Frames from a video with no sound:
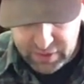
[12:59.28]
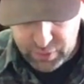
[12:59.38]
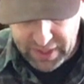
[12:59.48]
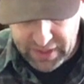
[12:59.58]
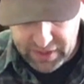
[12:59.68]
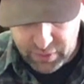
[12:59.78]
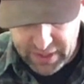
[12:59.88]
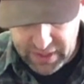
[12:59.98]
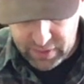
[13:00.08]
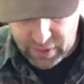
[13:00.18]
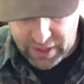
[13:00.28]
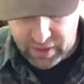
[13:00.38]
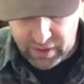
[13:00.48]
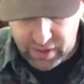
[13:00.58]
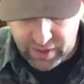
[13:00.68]
the way
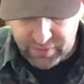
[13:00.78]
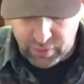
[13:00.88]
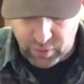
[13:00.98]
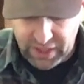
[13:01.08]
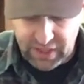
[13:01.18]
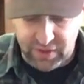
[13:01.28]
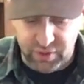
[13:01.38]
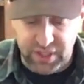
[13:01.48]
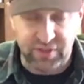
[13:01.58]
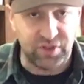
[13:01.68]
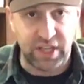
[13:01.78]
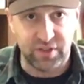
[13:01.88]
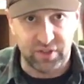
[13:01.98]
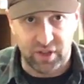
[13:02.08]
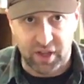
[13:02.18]
I've related to it has
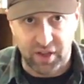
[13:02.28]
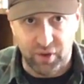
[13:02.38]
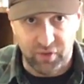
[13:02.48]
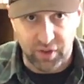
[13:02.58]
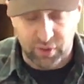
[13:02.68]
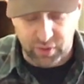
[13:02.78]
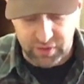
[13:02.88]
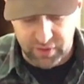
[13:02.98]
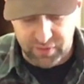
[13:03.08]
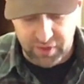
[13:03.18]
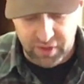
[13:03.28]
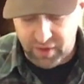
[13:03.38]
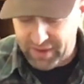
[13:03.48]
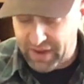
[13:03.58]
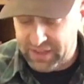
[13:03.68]
changed a lot over the course of
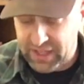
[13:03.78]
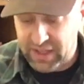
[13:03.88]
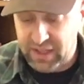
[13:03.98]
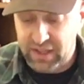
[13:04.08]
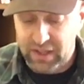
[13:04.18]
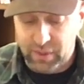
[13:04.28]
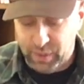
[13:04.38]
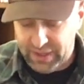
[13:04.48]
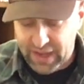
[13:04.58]
having it. But